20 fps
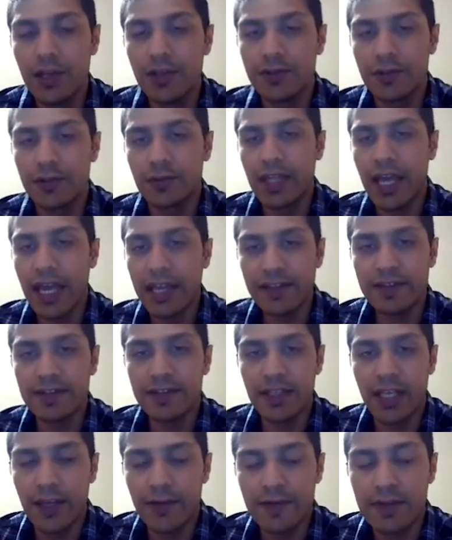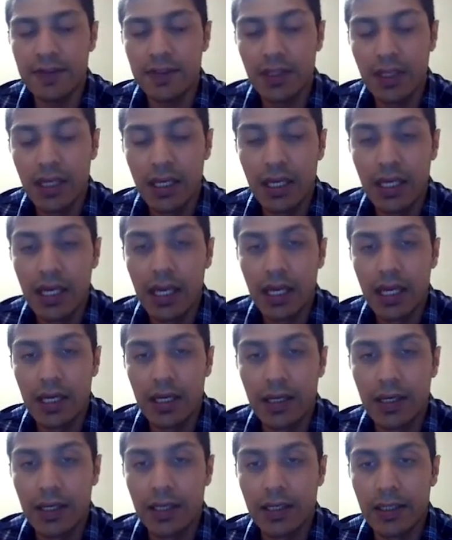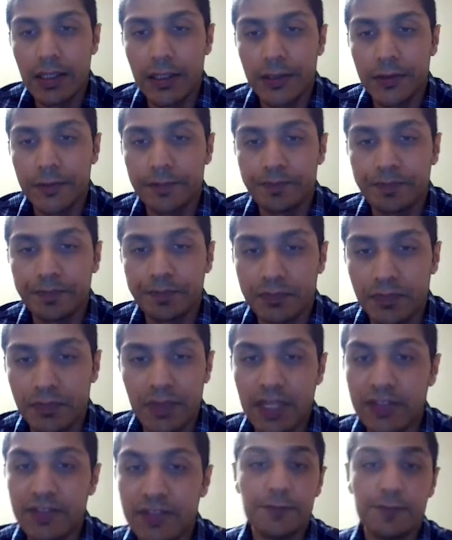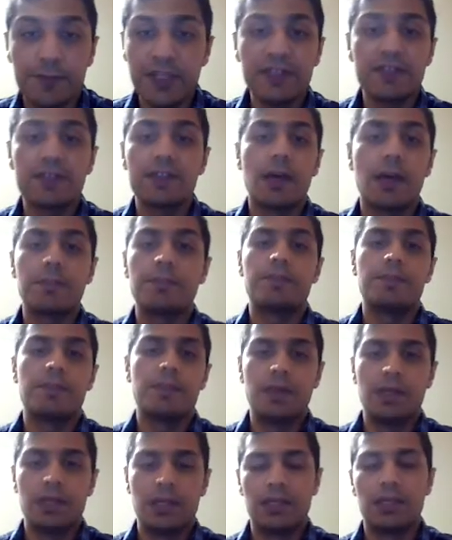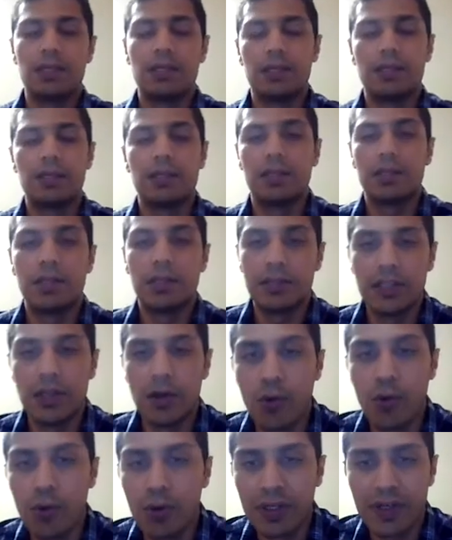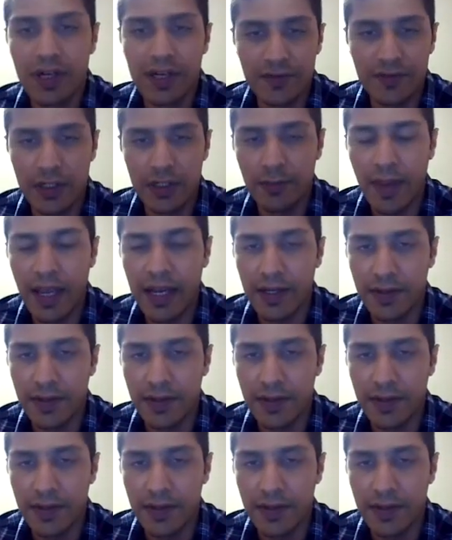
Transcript: So that saves, that speeds up the whole clustering